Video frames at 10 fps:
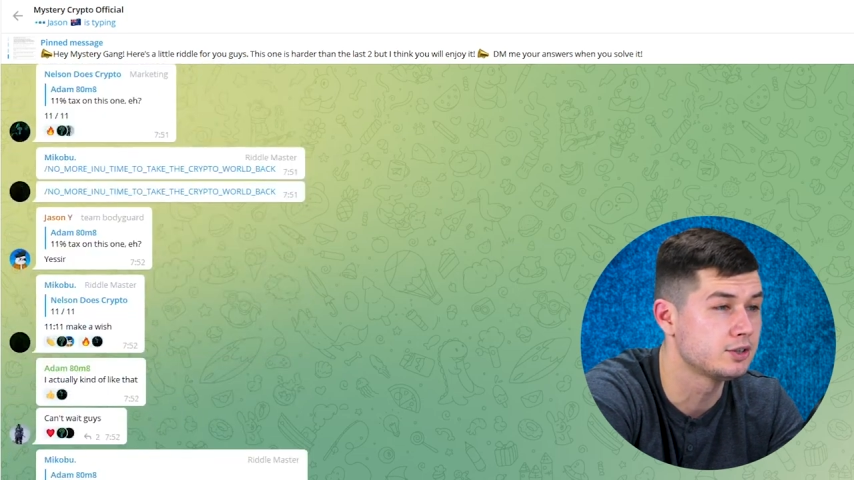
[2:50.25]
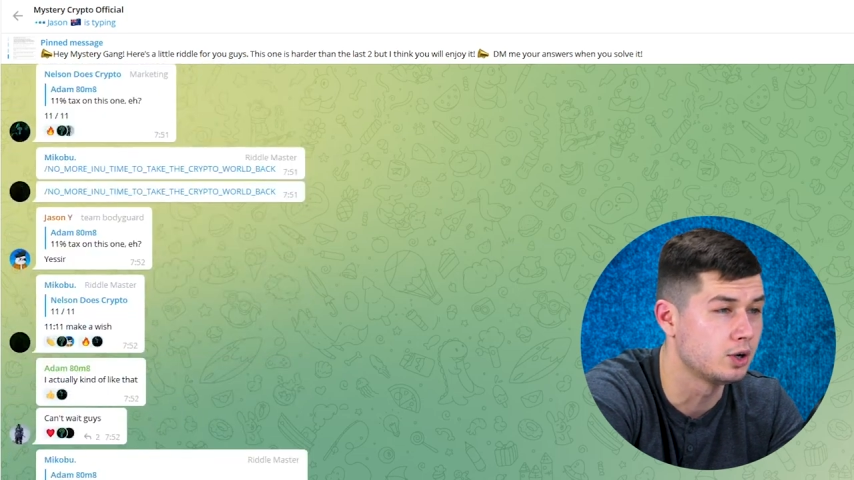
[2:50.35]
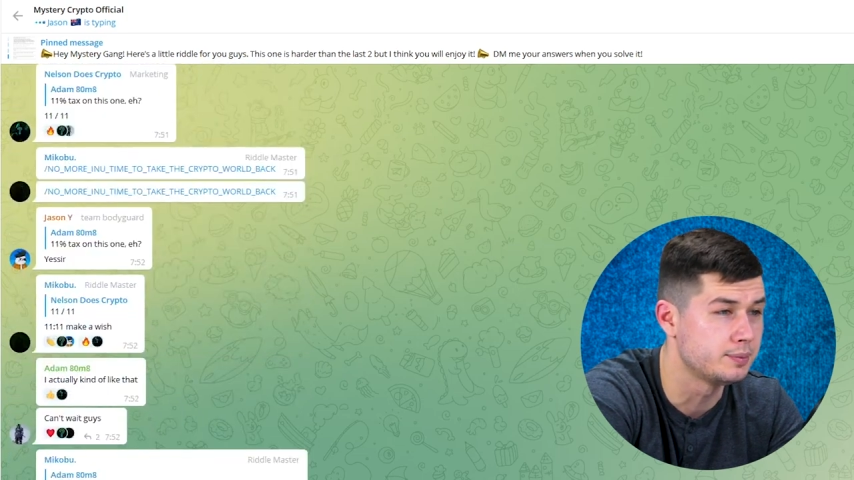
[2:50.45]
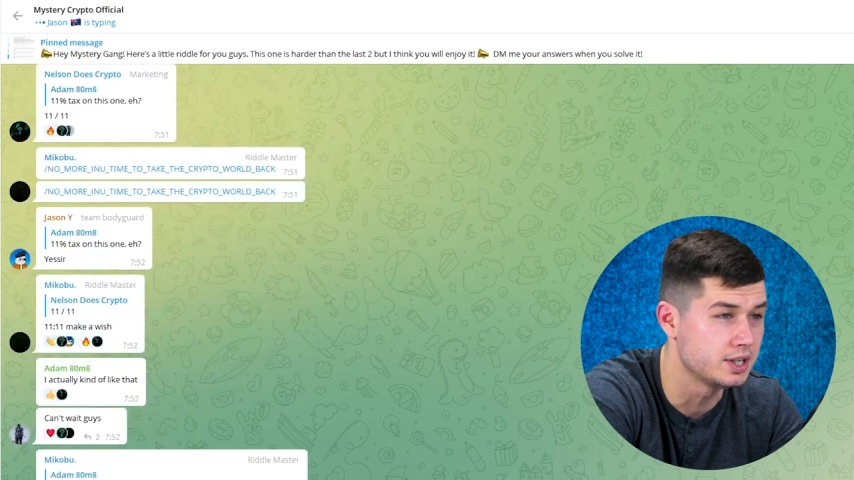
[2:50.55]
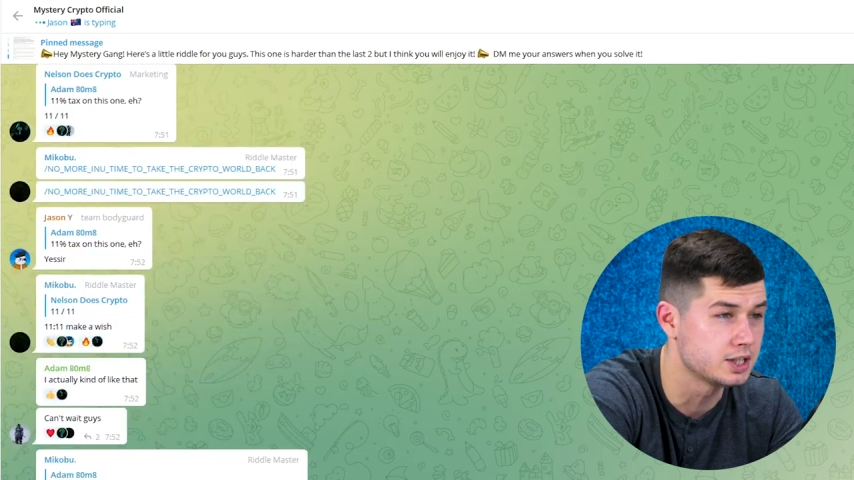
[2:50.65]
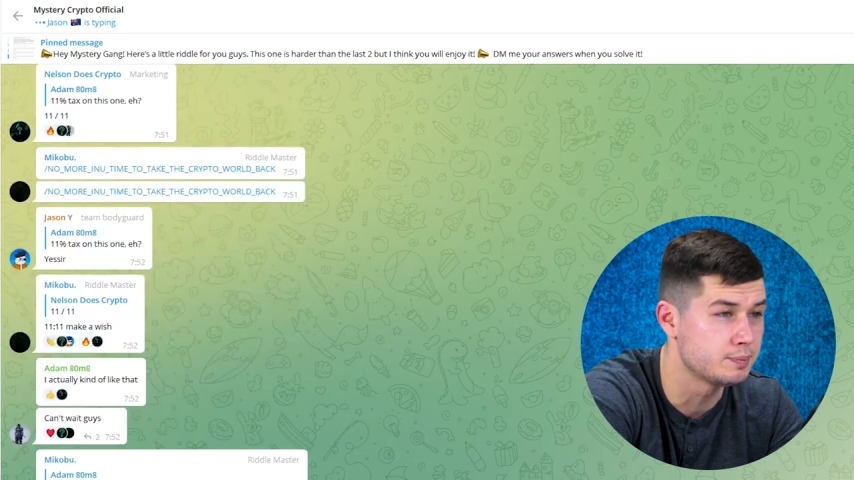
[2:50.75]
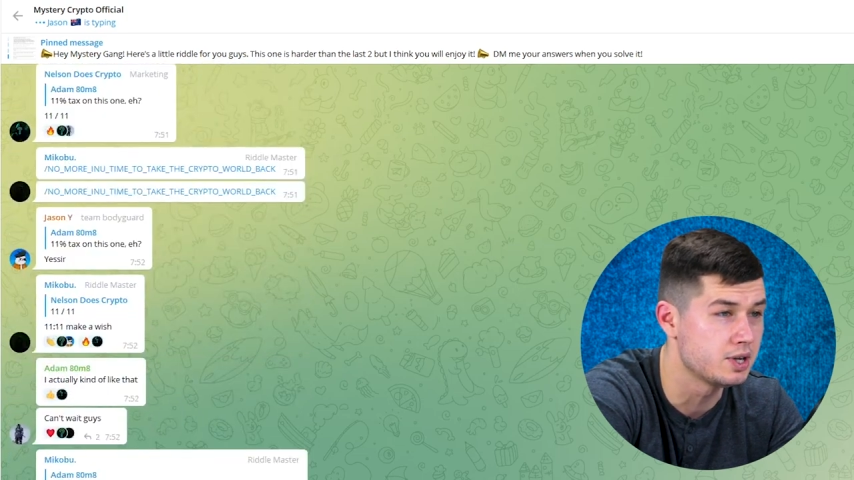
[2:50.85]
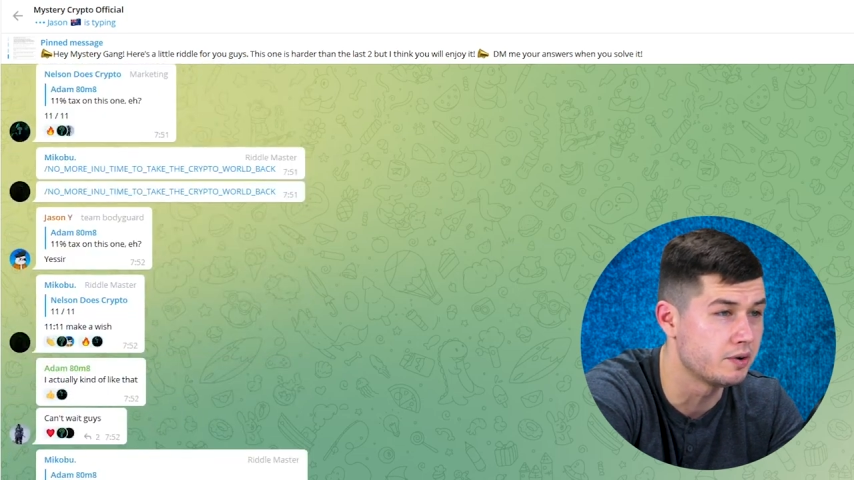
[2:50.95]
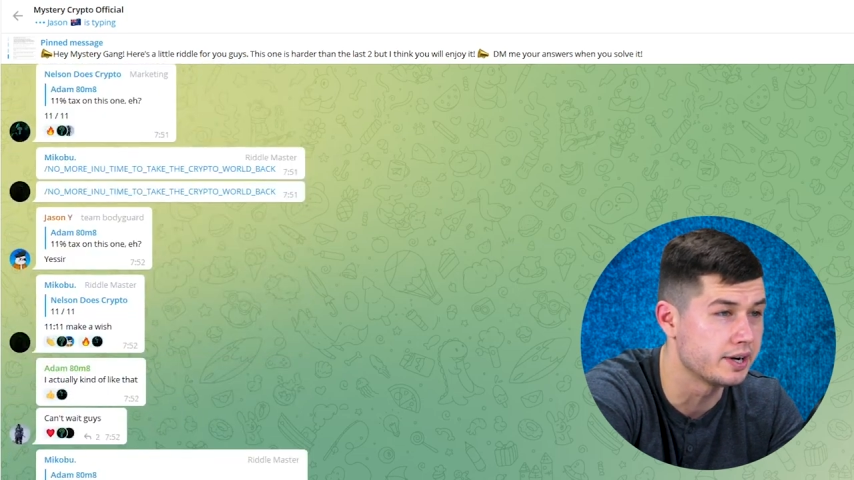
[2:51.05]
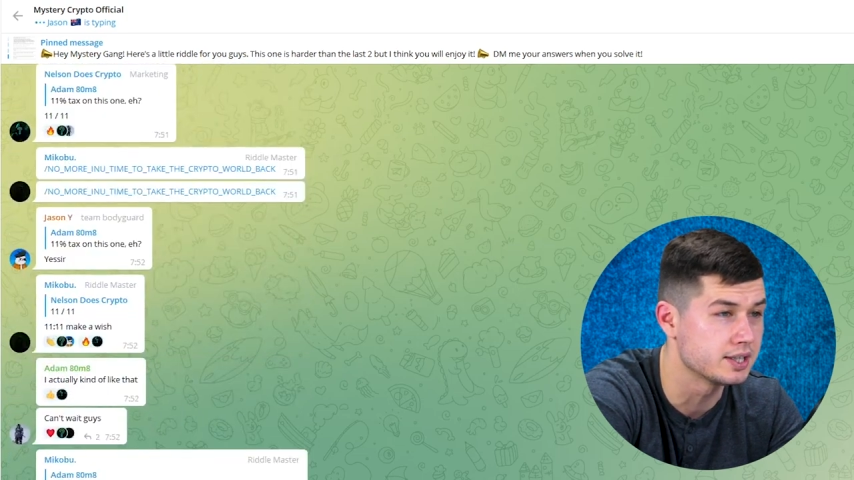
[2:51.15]
crypto
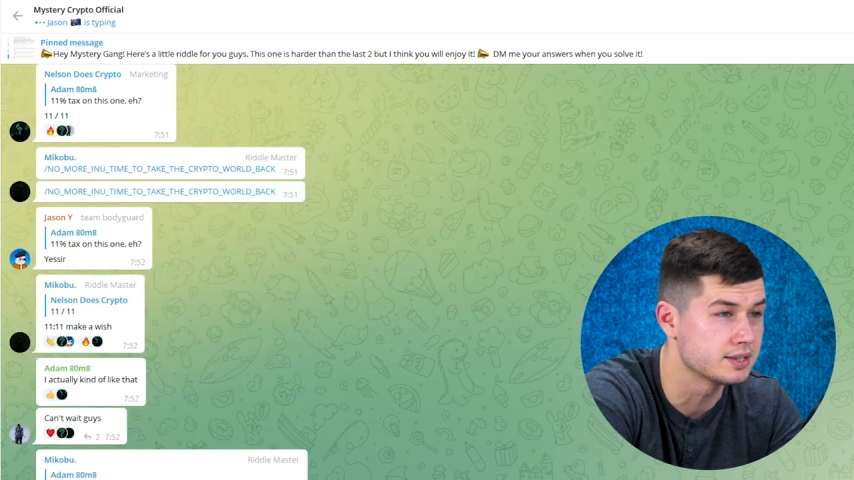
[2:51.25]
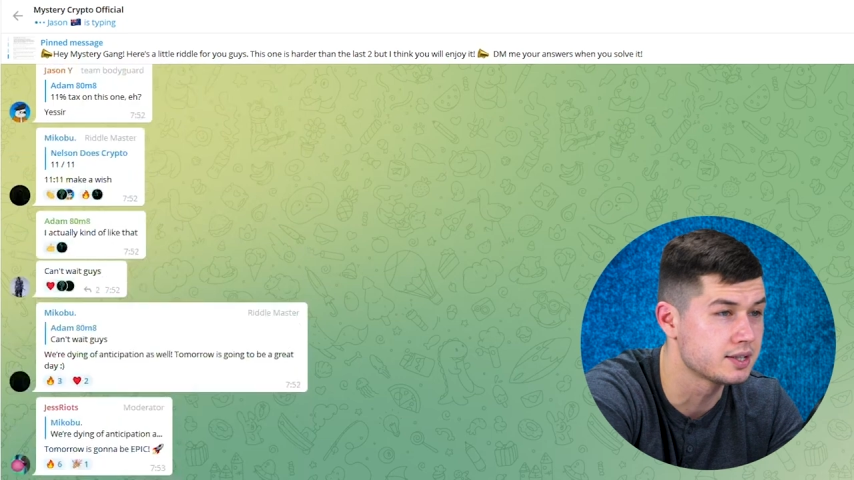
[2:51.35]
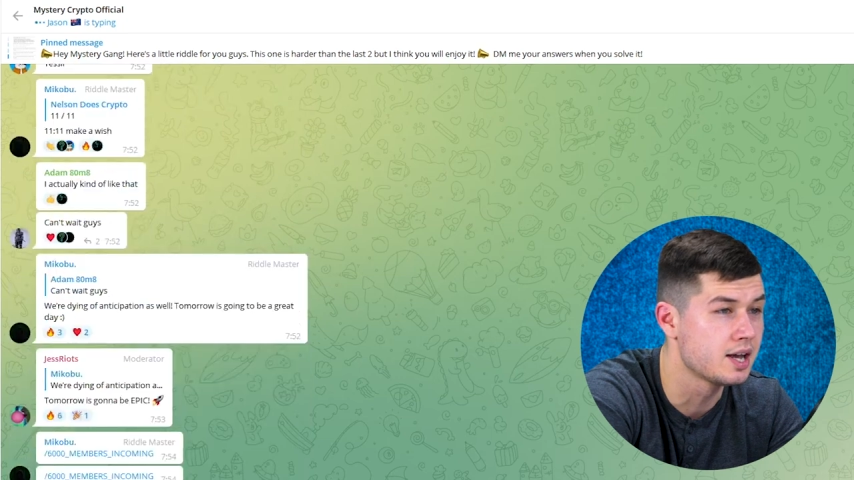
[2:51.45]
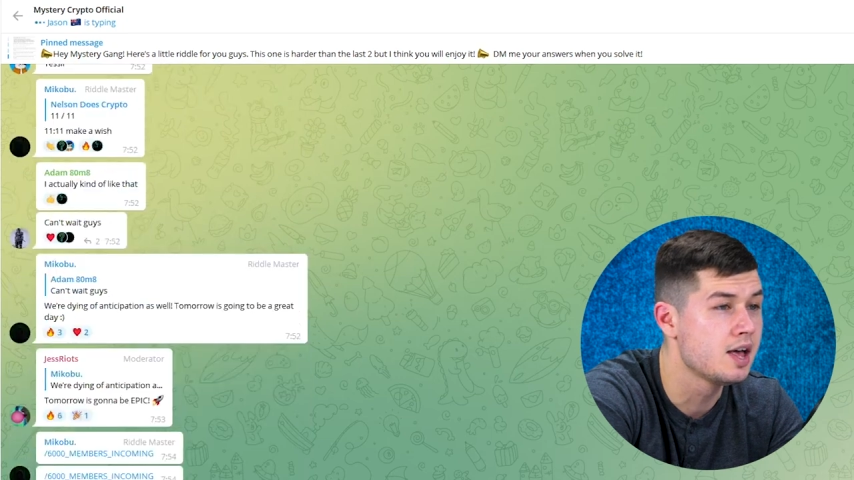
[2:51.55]
experience.